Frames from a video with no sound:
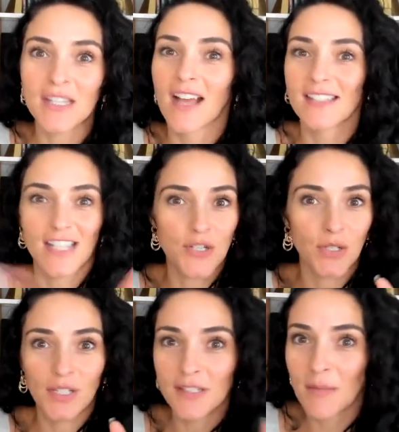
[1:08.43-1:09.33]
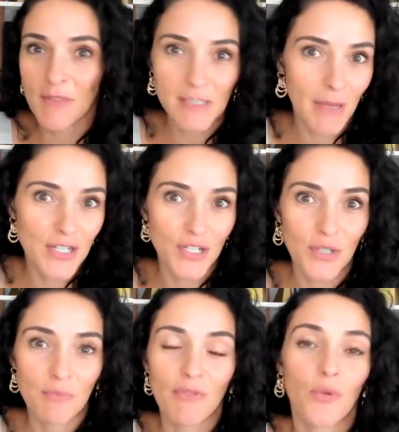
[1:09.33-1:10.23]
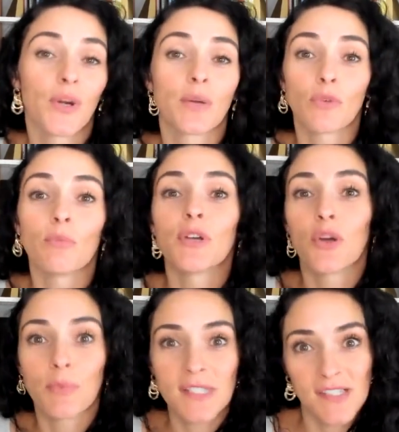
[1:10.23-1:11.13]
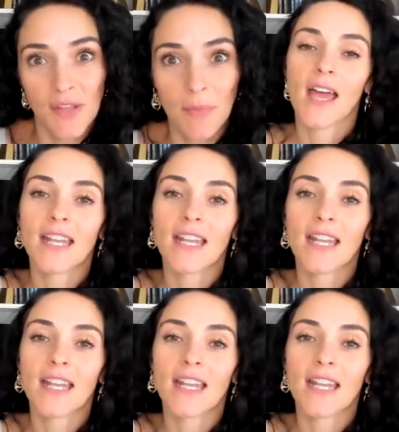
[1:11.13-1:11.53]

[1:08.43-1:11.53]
I'll send you a little something special before enrollment opens up.